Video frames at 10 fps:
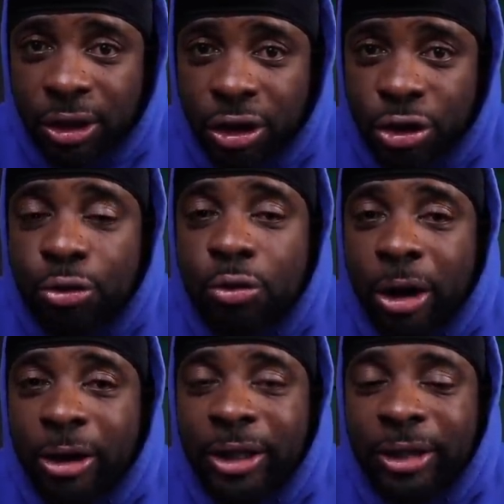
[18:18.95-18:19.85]
You
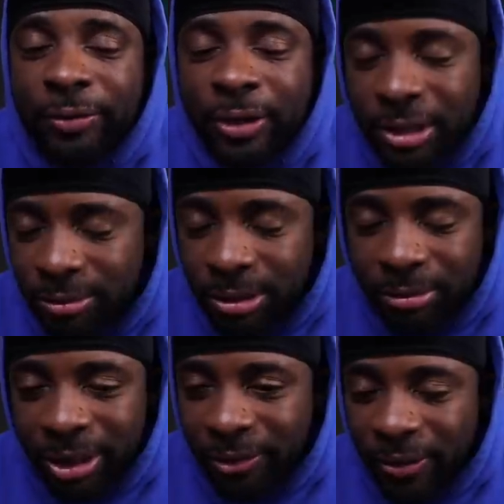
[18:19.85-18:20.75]
are an investment,
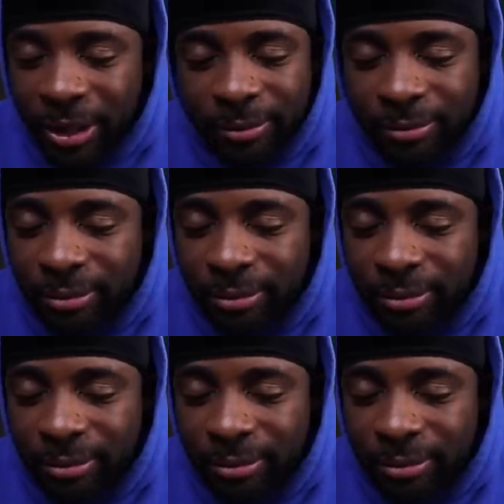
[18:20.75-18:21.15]
matter of fact.